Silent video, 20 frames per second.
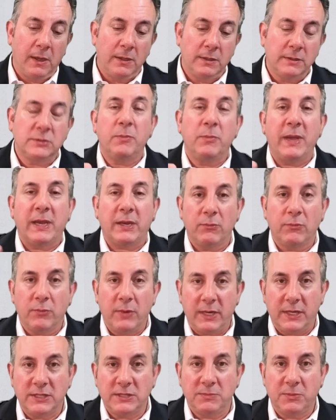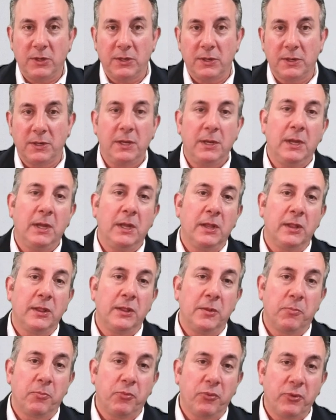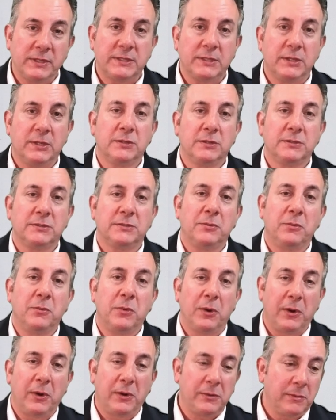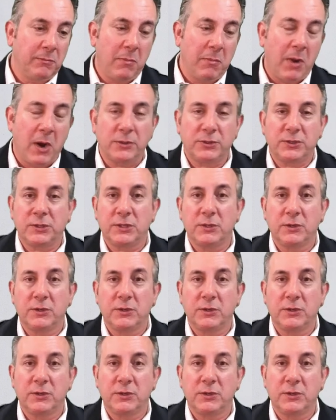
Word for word: So back in Regensburg, the prisoners were marched